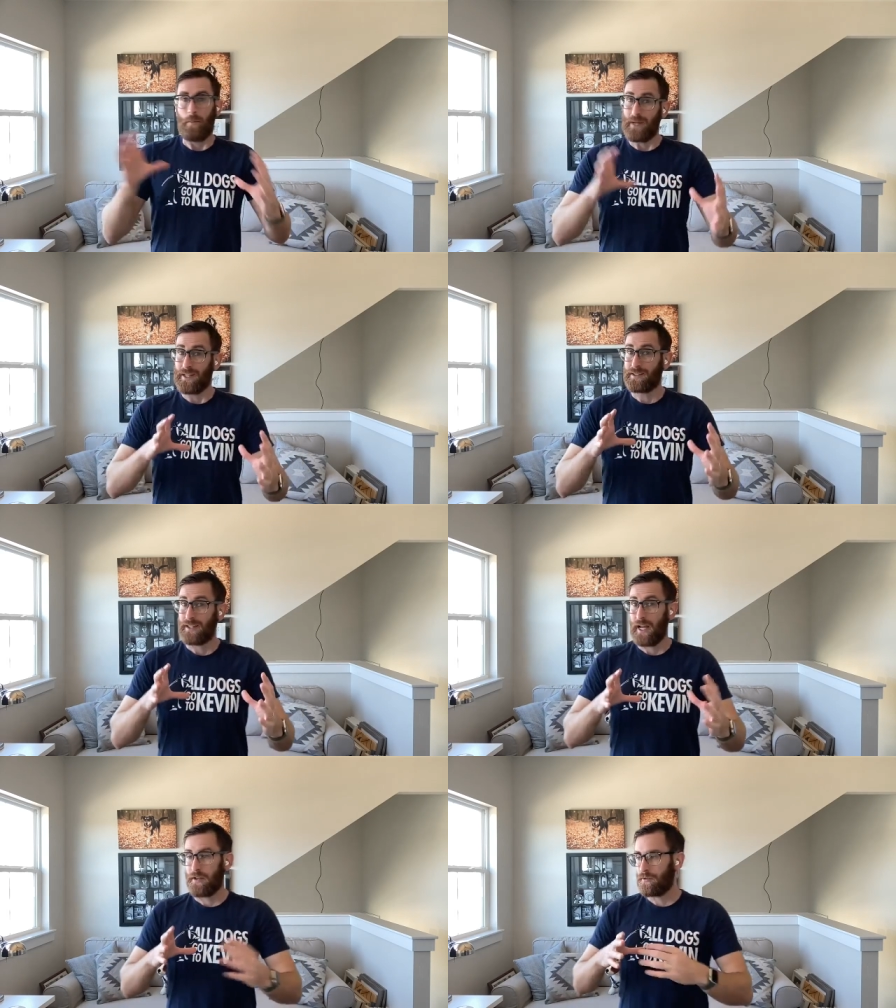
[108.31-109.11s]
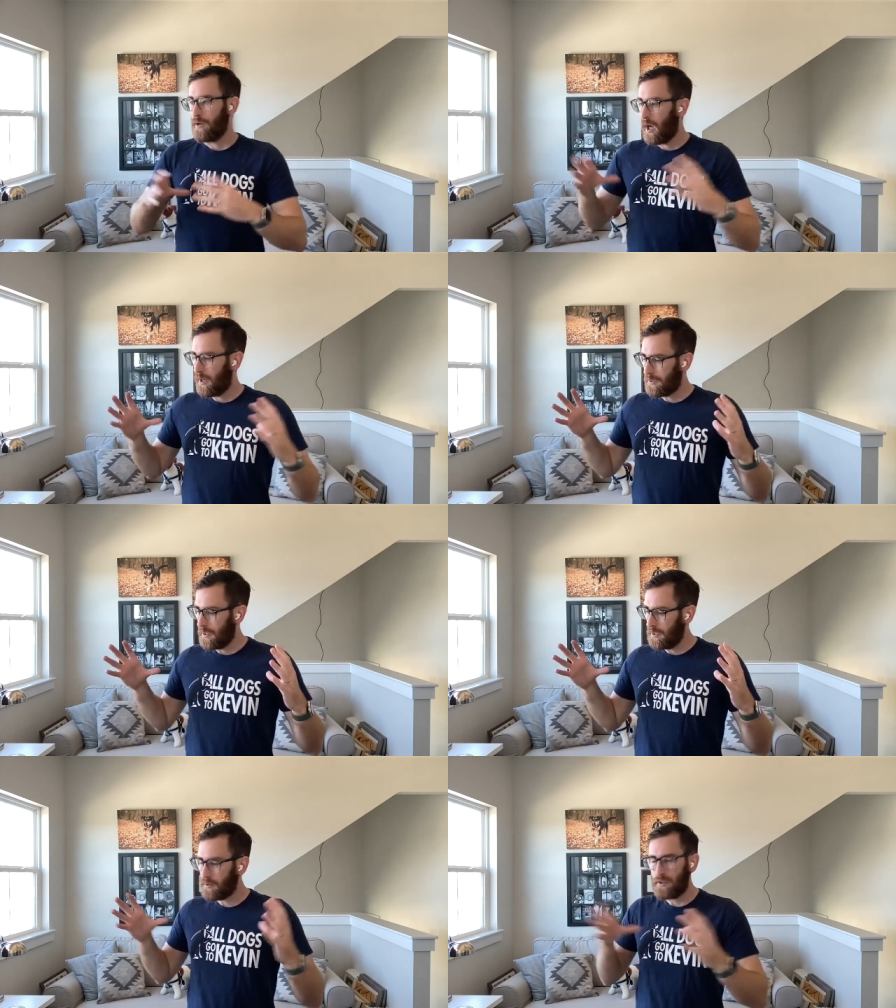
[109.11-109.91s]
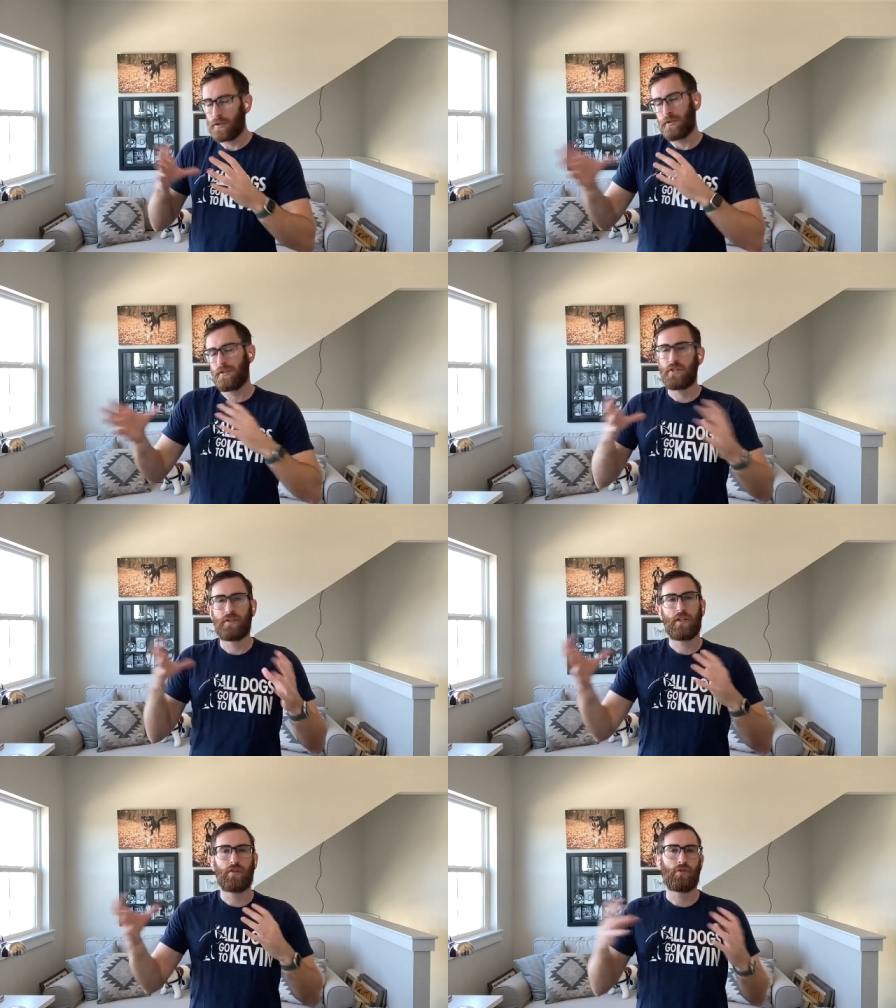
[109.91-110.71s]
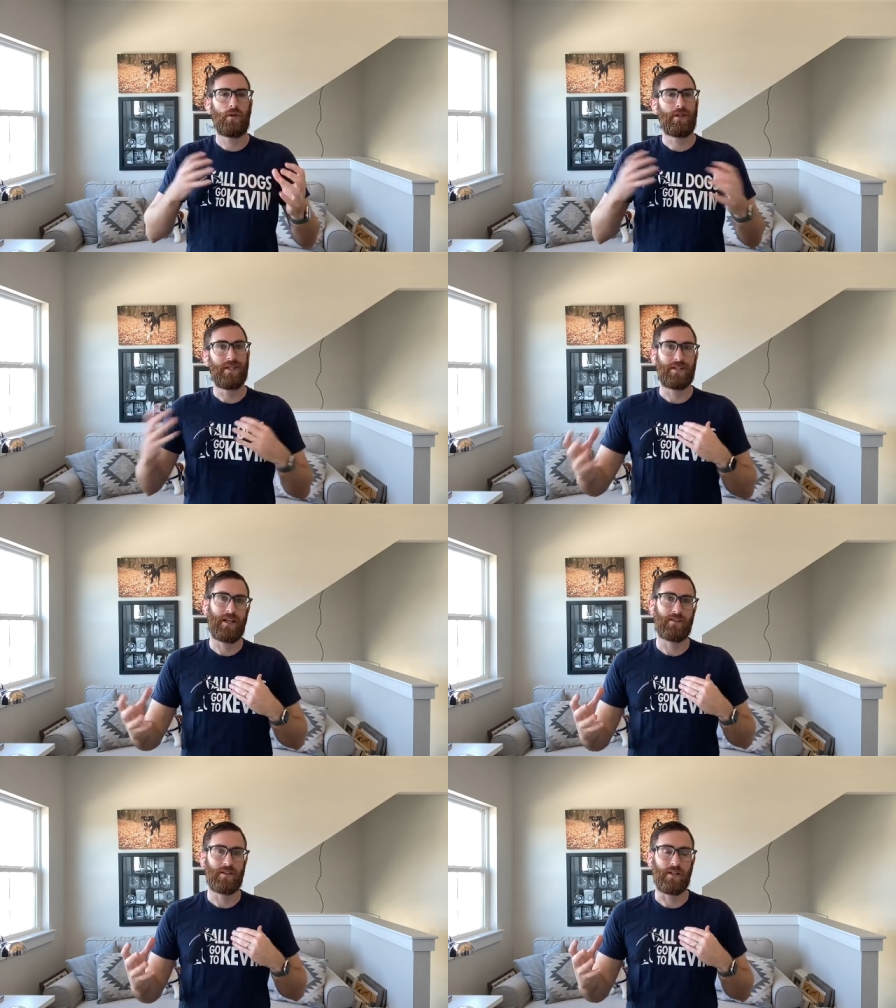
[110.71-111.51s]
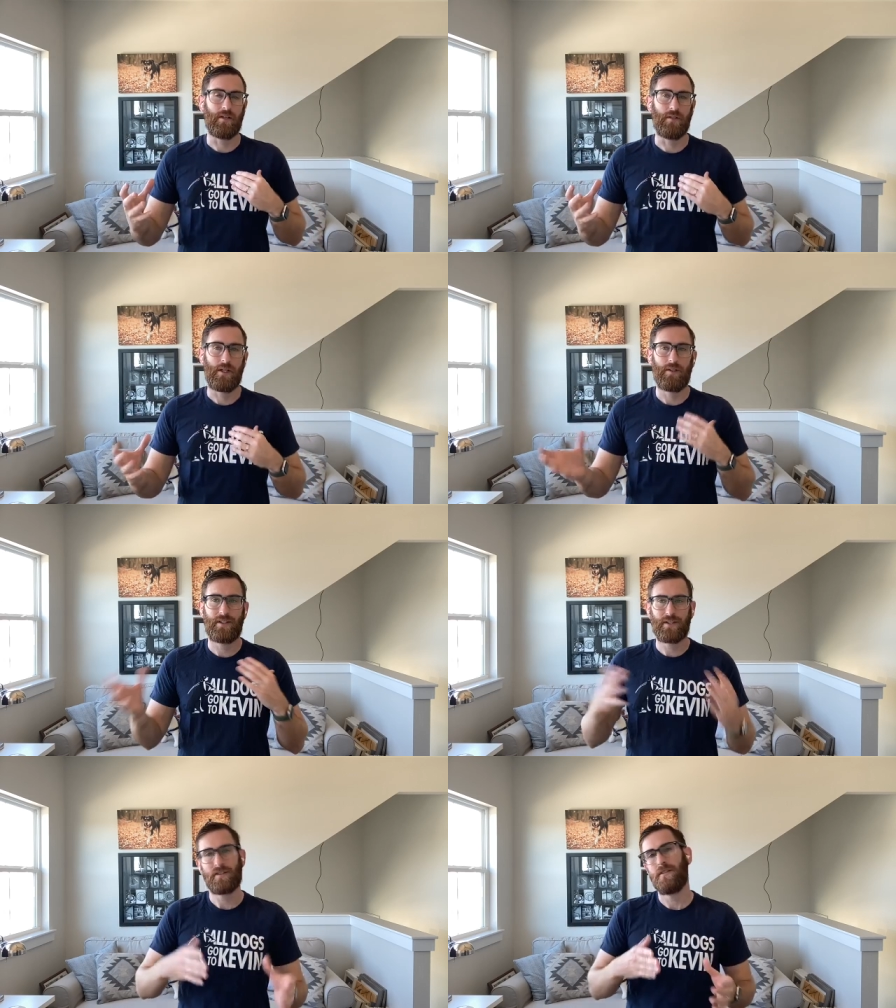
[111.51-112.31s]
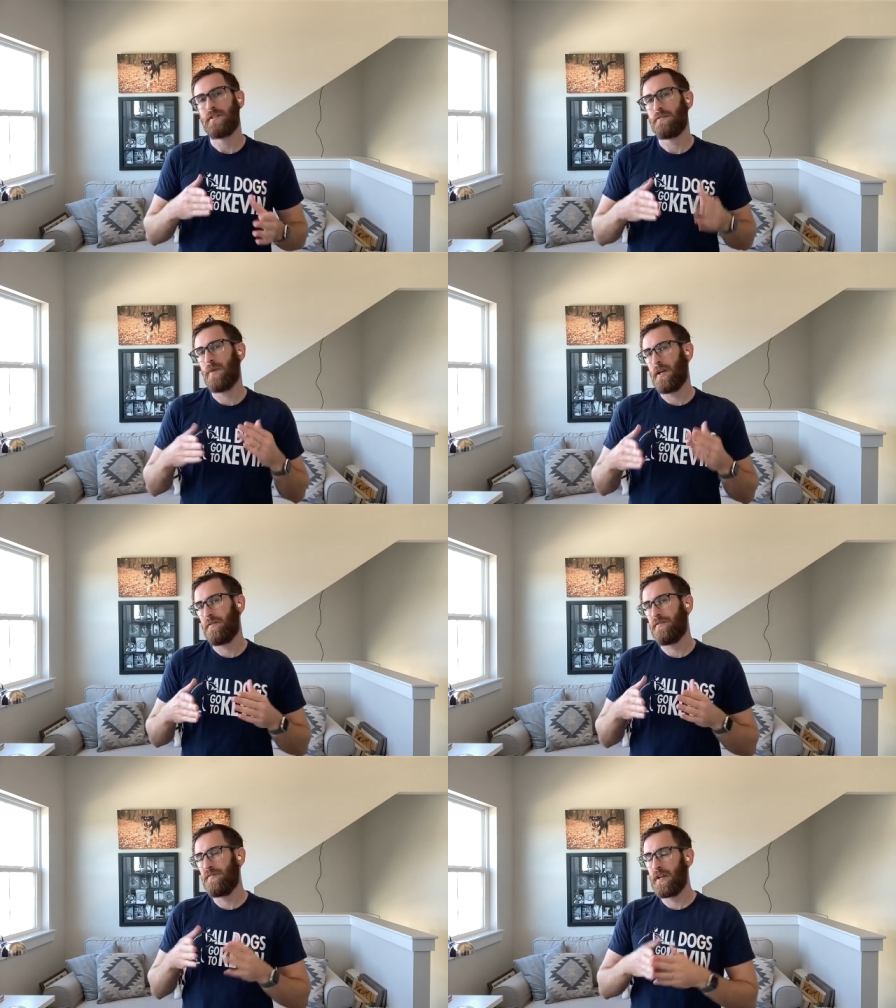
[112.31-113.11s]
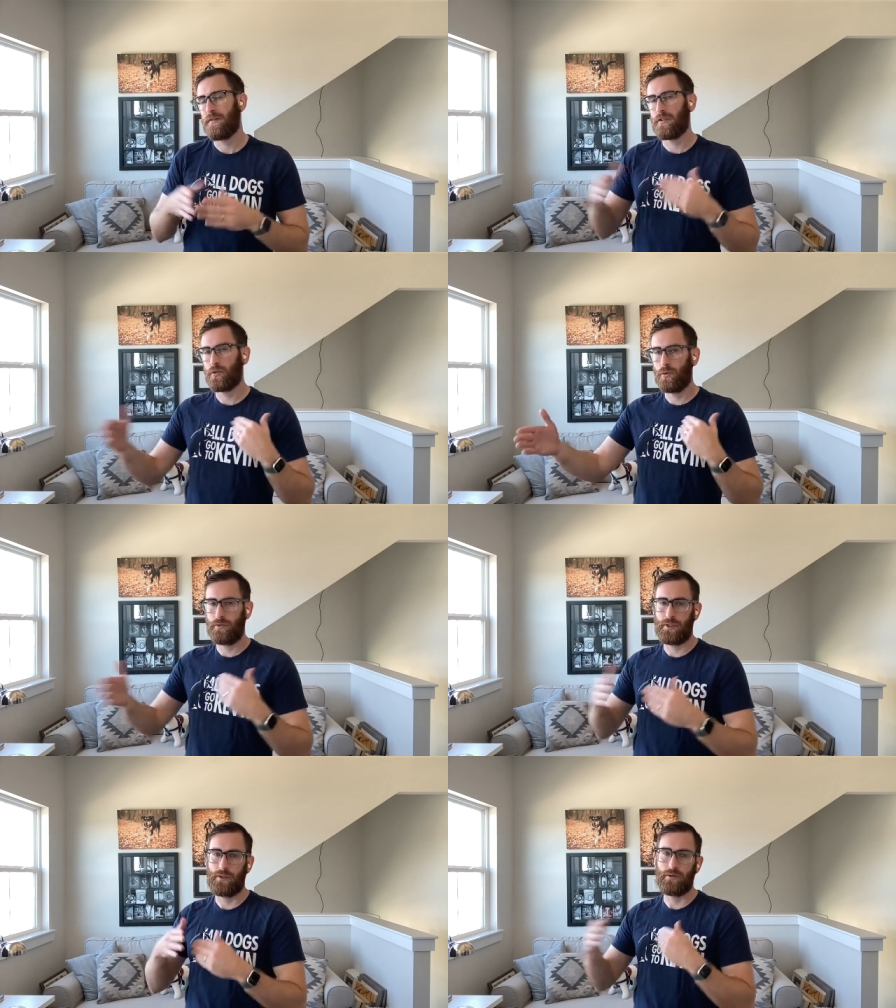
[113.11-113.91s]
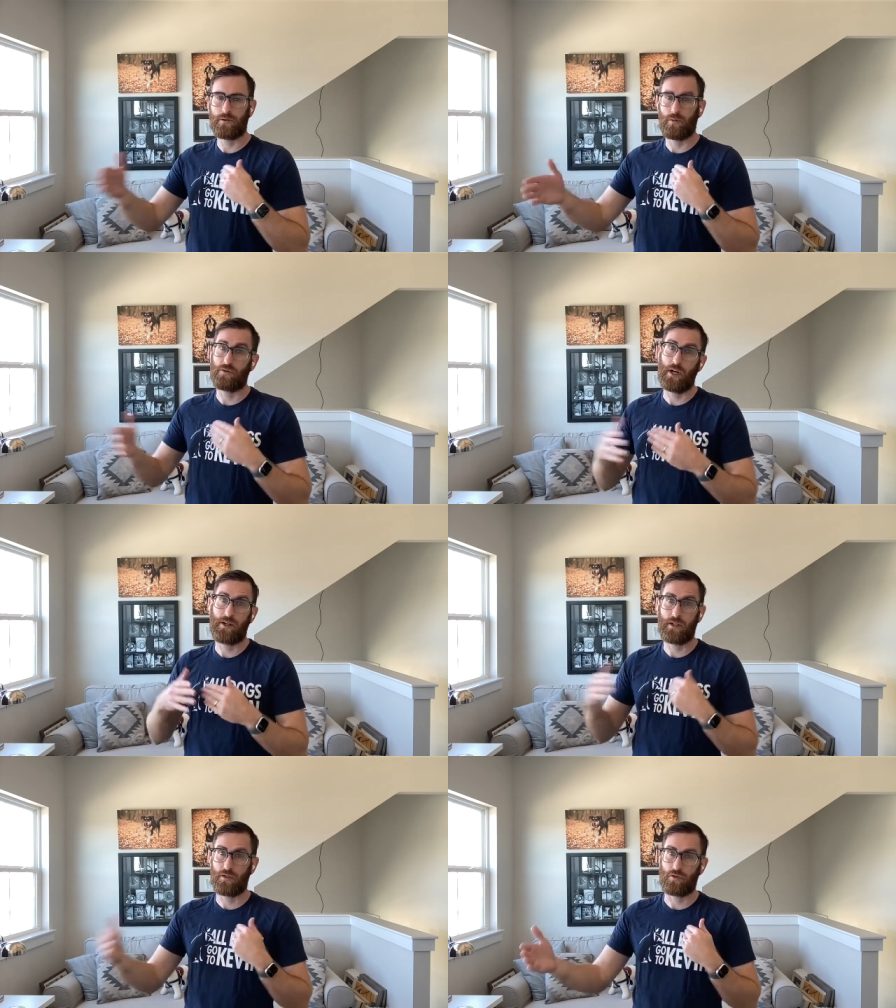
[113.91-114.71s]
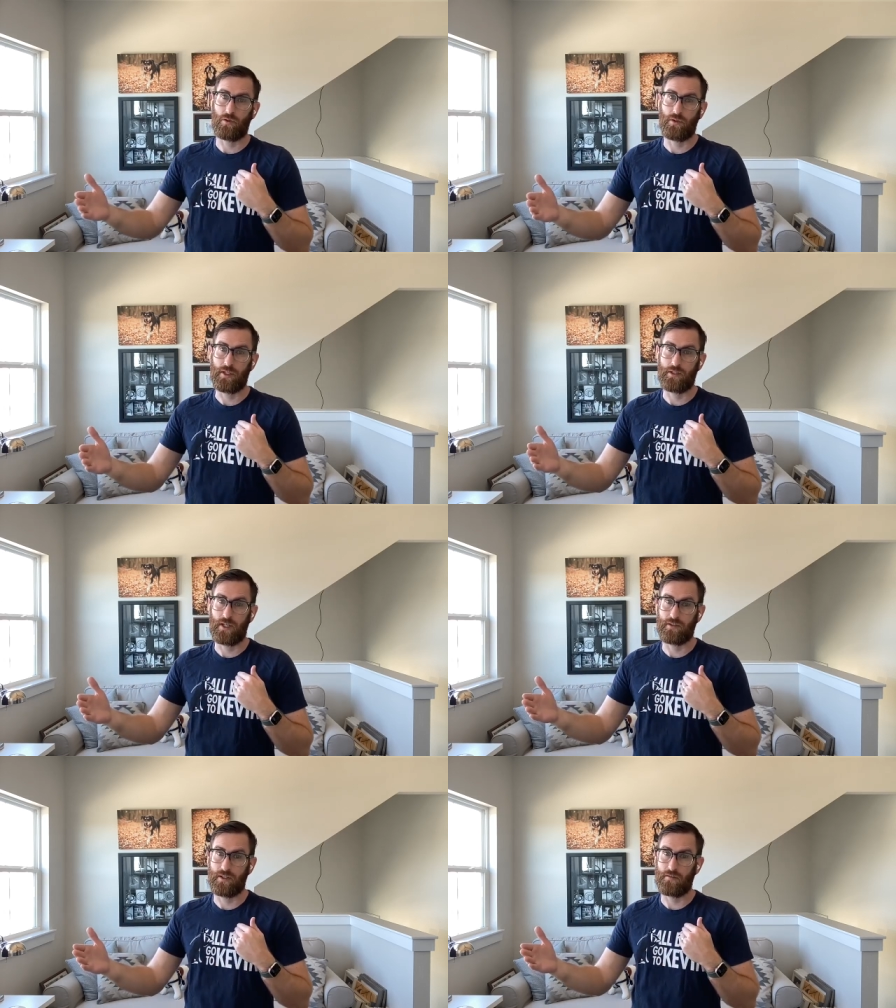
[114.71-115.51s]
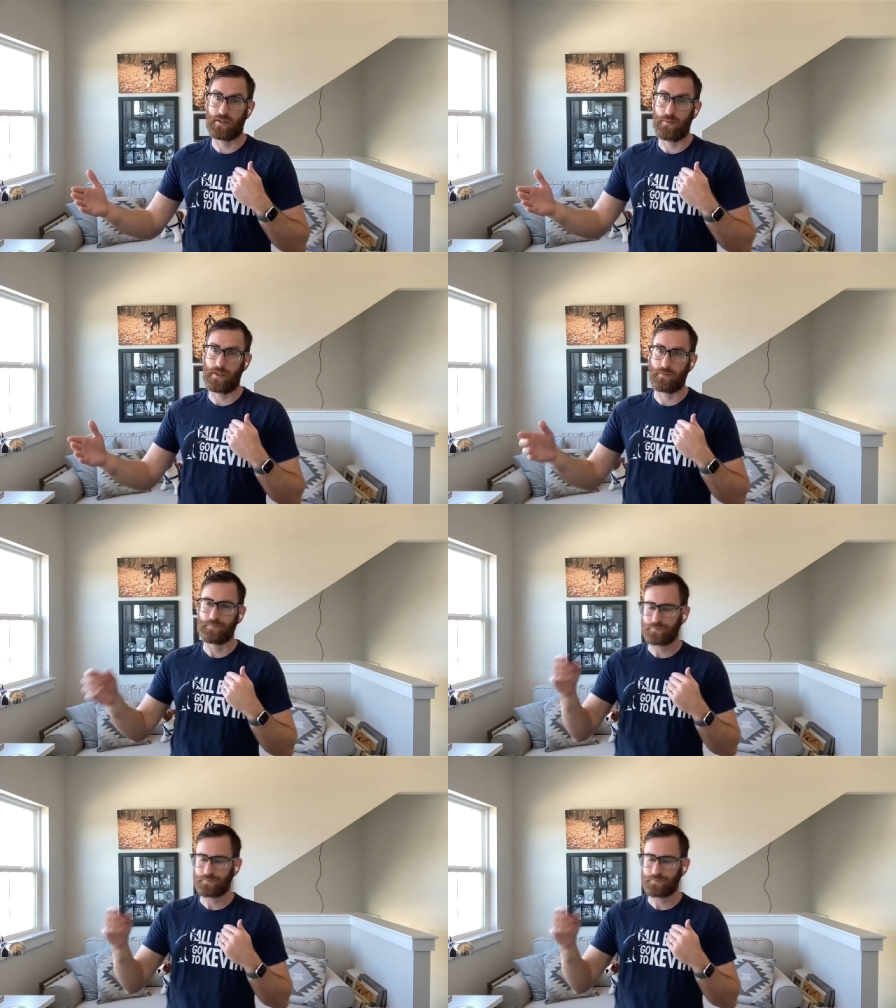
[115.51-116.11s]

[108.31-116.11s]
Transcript: means that you're not you're, you're essentially controlling the intensity of it and distance is my favorite tool to use when trying to control the intensity of something